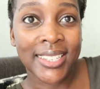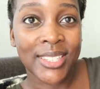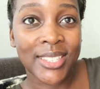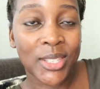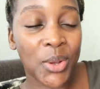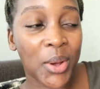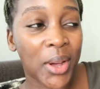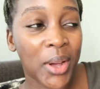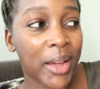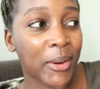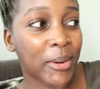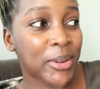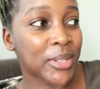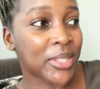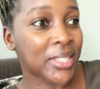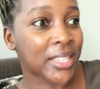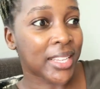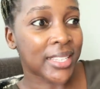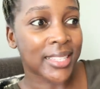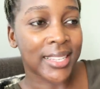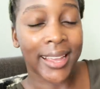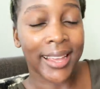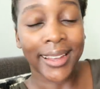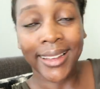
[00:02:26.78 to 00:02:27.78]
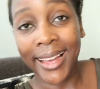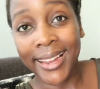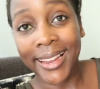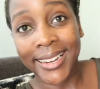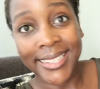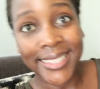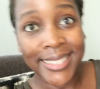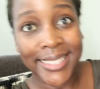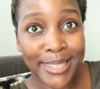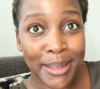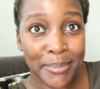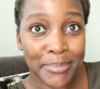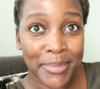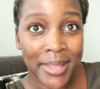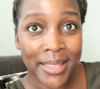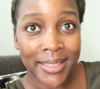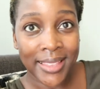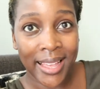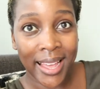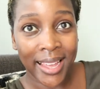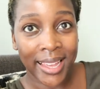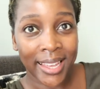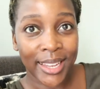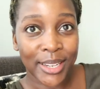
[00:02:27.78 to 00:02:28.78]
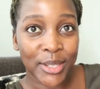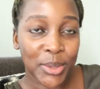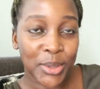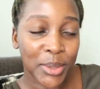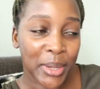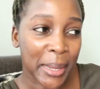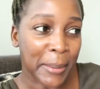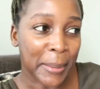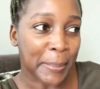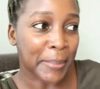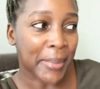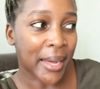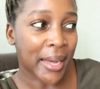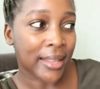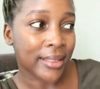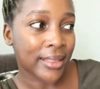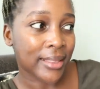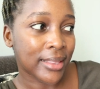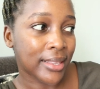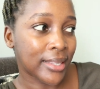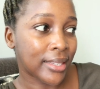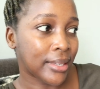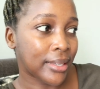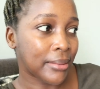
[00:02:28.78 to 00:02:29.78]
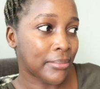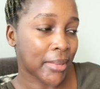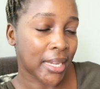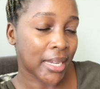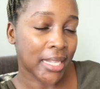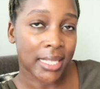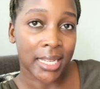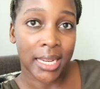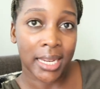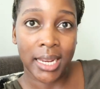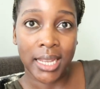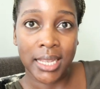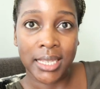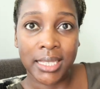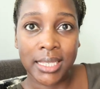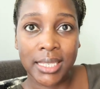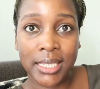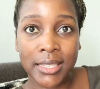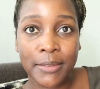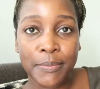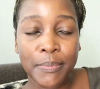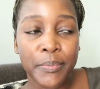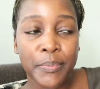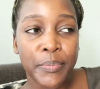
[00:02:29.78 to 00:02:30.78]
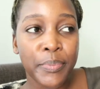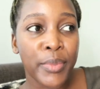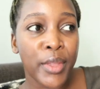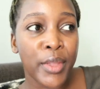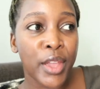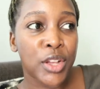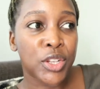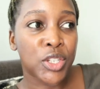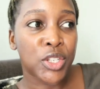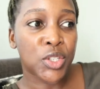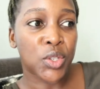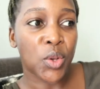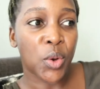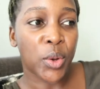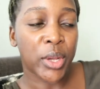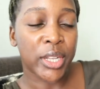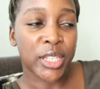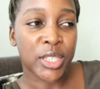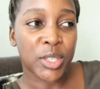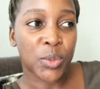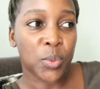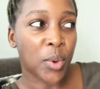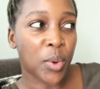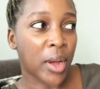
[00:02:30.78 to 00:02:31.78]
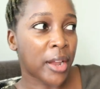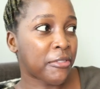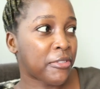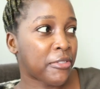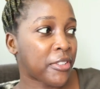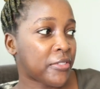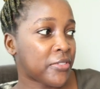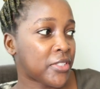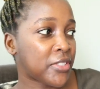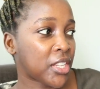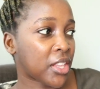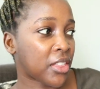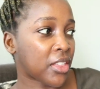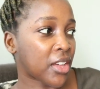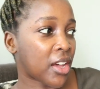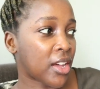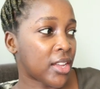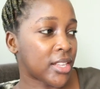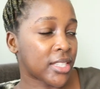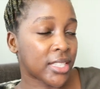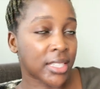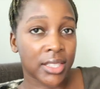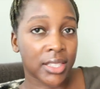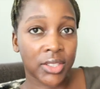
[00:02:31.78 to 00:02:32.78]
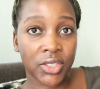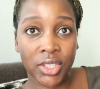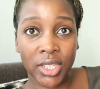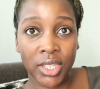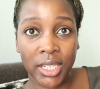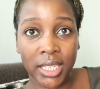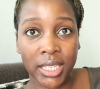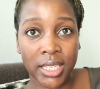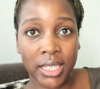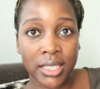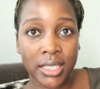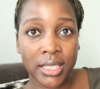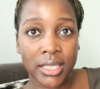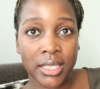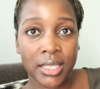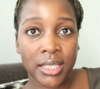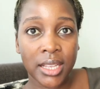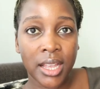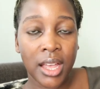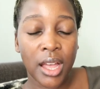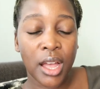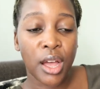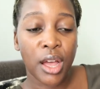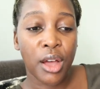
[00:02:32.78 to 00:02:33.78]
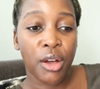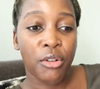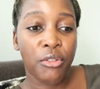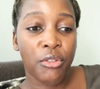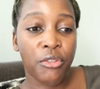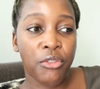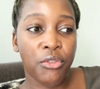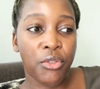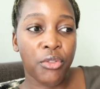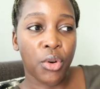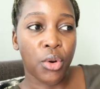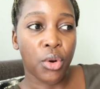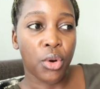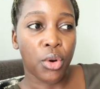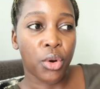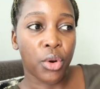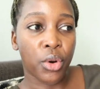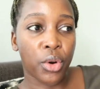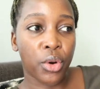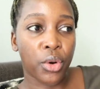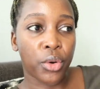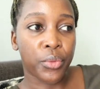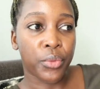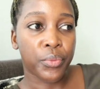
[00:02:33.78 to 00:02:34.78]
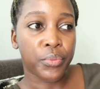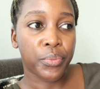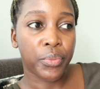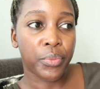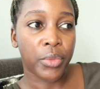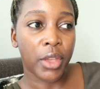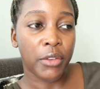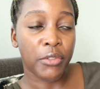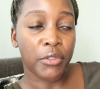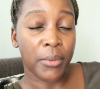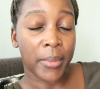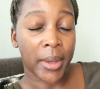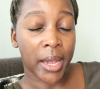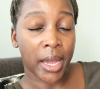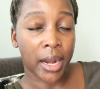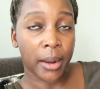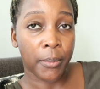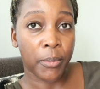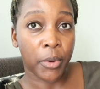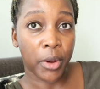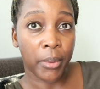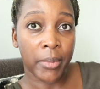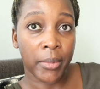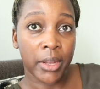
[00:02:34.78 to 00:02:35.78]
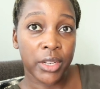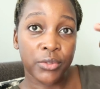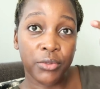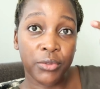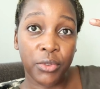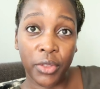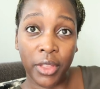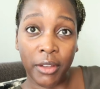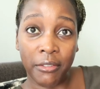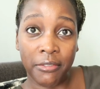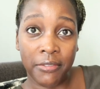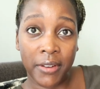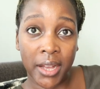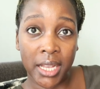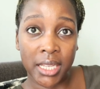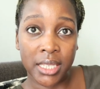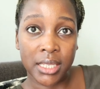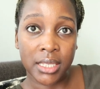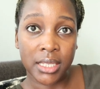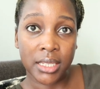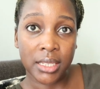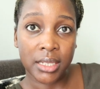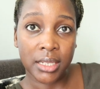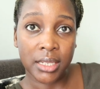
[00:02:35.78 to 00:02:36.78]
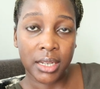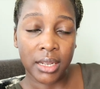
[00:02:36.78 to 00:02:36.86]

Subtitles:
So I was just like, I need something that I can do like monthly maintenance. So it's 150,000 shillings for, if you make an appointment for the first